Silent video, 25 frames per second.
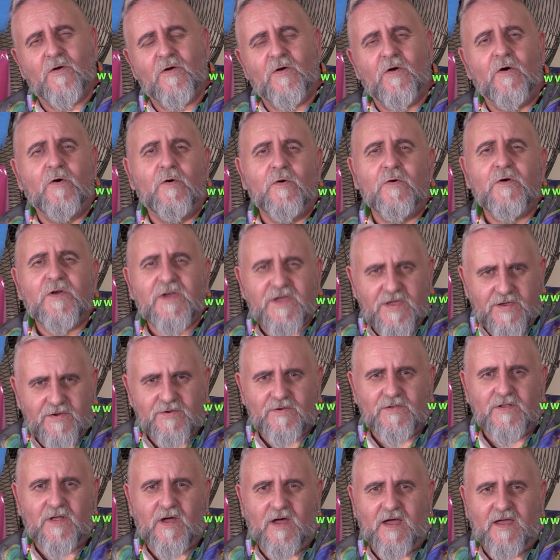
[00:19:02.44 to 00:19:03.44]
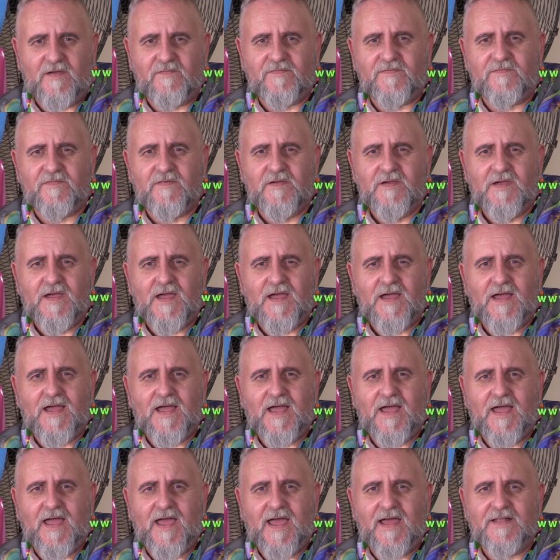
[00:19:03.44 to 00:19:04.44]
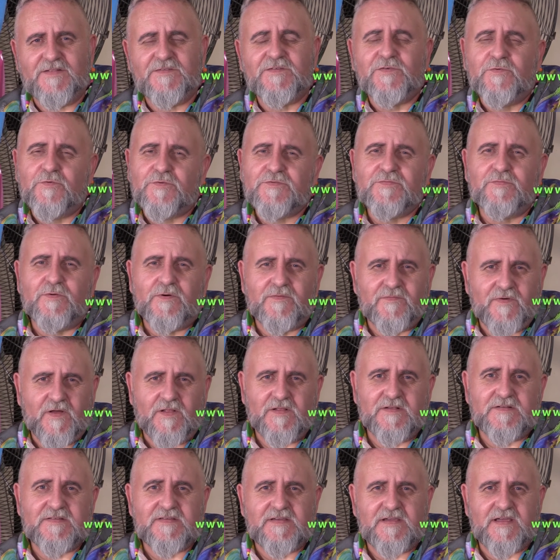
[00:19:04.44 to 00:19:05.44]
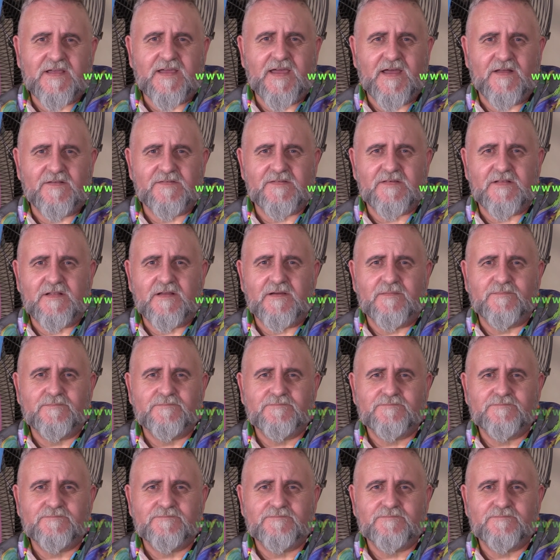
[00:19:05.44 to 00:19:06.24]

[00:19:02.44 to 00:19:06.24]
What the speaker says: call QLife and talk to a volunteer counsellor.